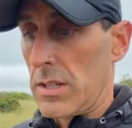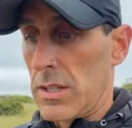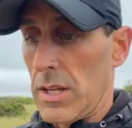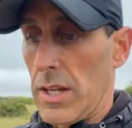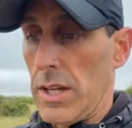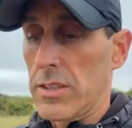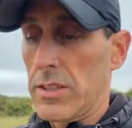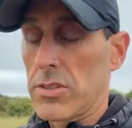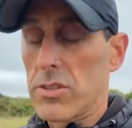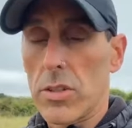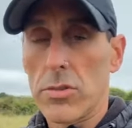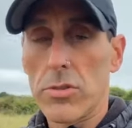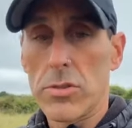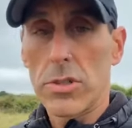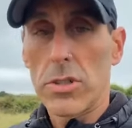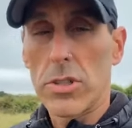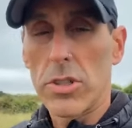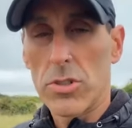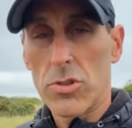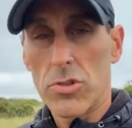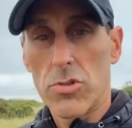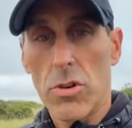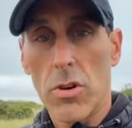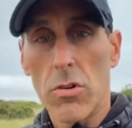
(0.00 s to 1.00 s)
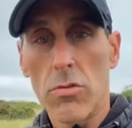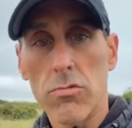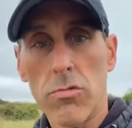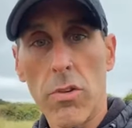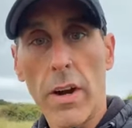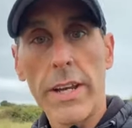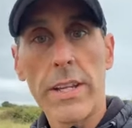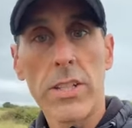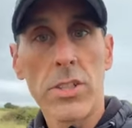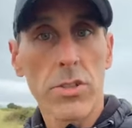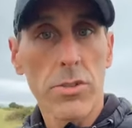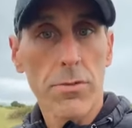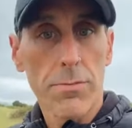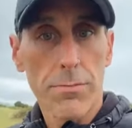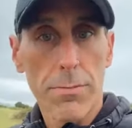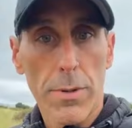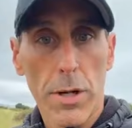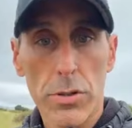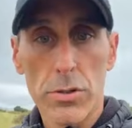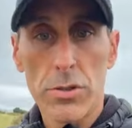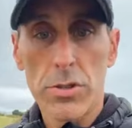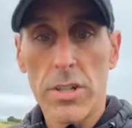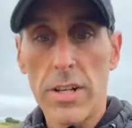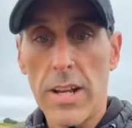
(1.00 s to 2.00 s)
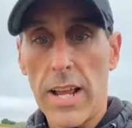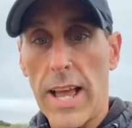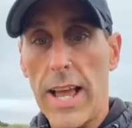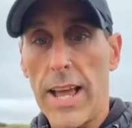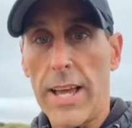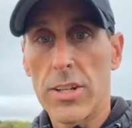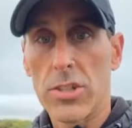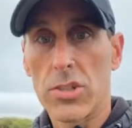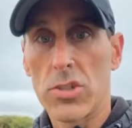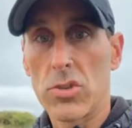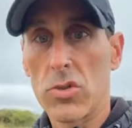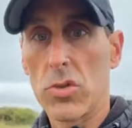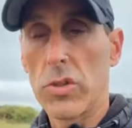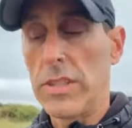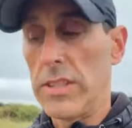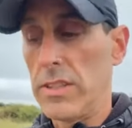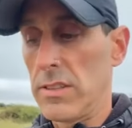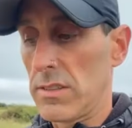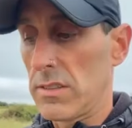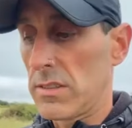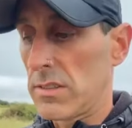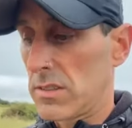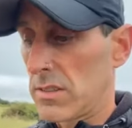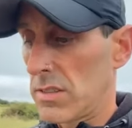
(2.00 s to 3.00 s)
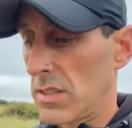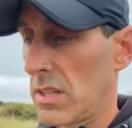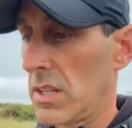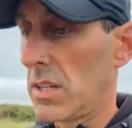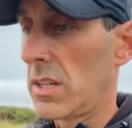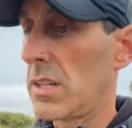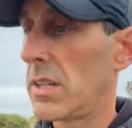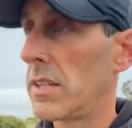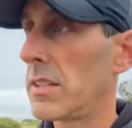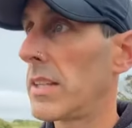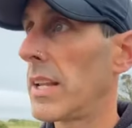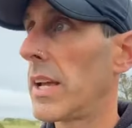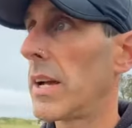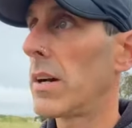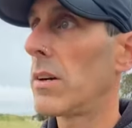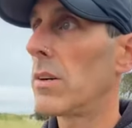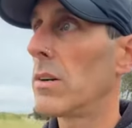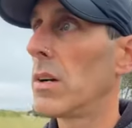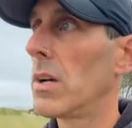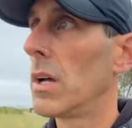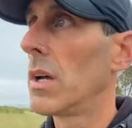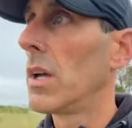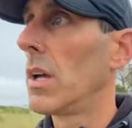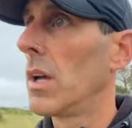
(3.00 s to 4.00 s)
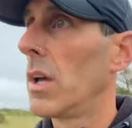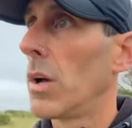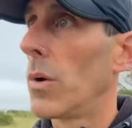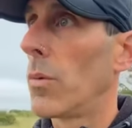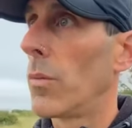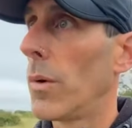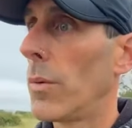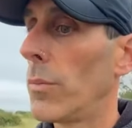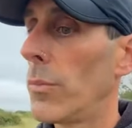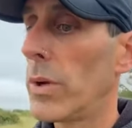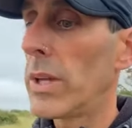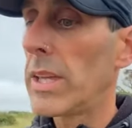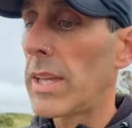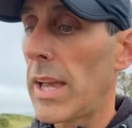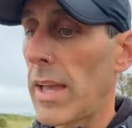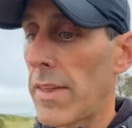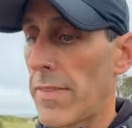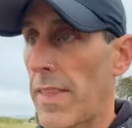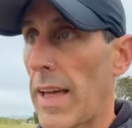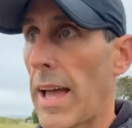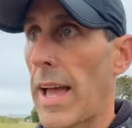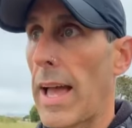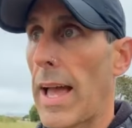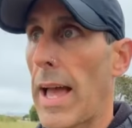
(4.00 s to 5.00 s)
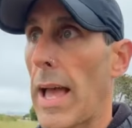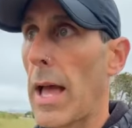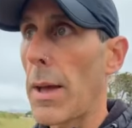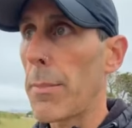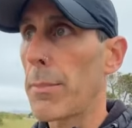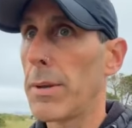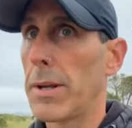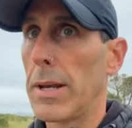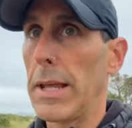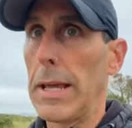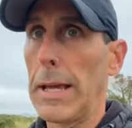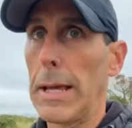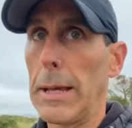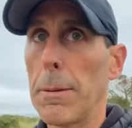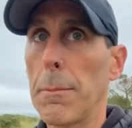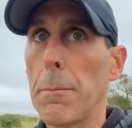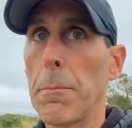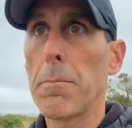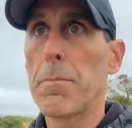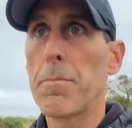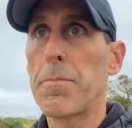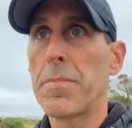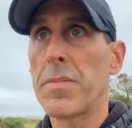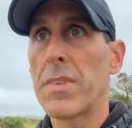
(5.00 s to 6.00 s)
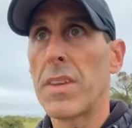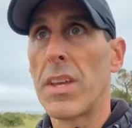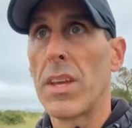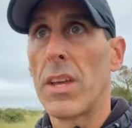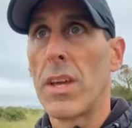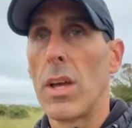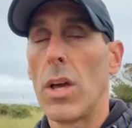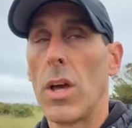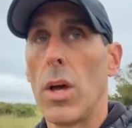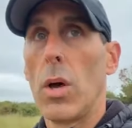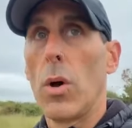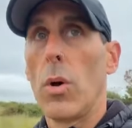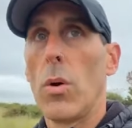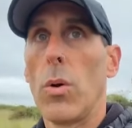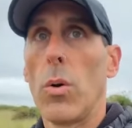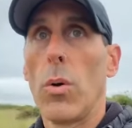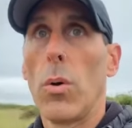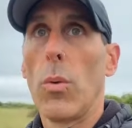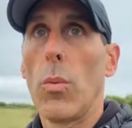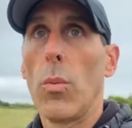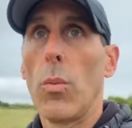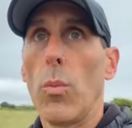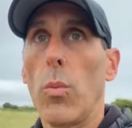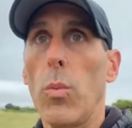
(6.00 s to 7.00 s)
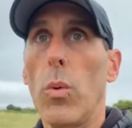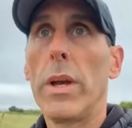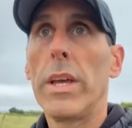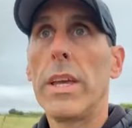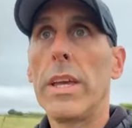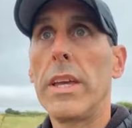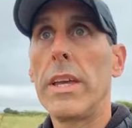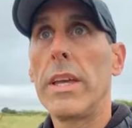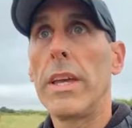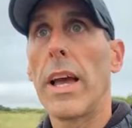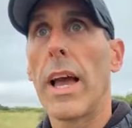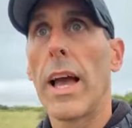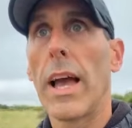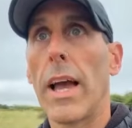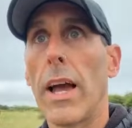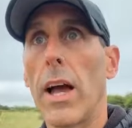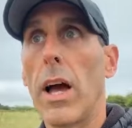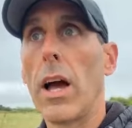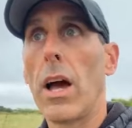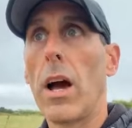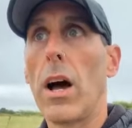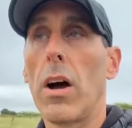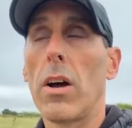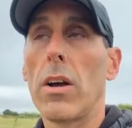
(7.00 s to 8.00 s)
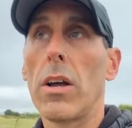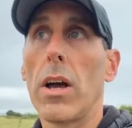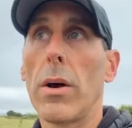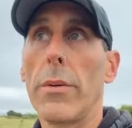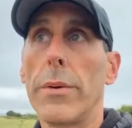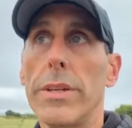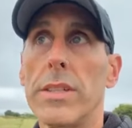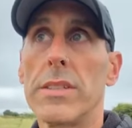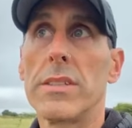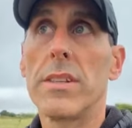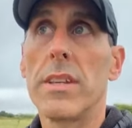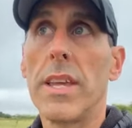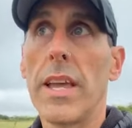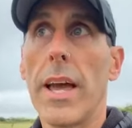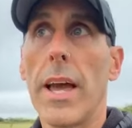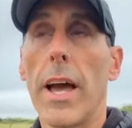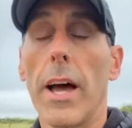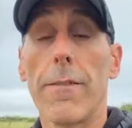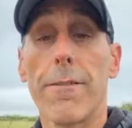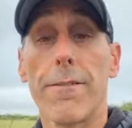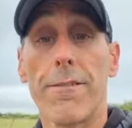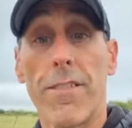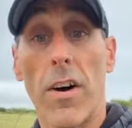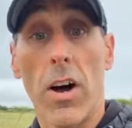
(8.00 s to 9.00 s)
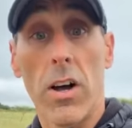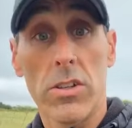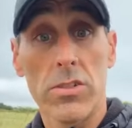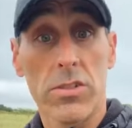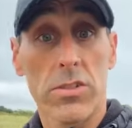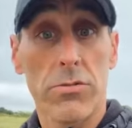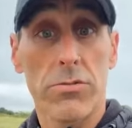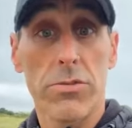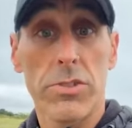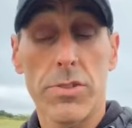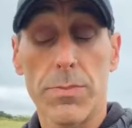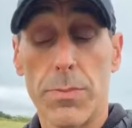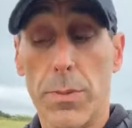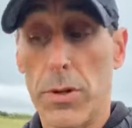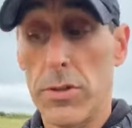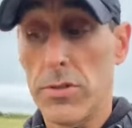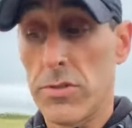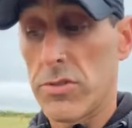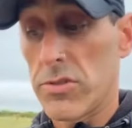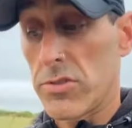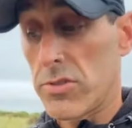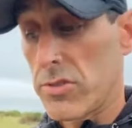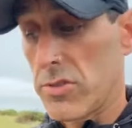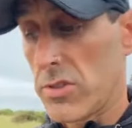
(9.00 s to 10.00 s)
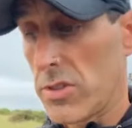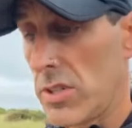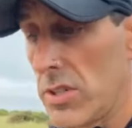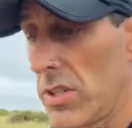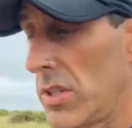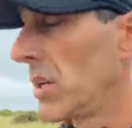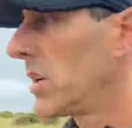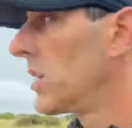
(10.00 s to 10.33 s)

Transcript: Okay, so to control range of motion at joints. Now, when we get that happening, we are going to get a faster response.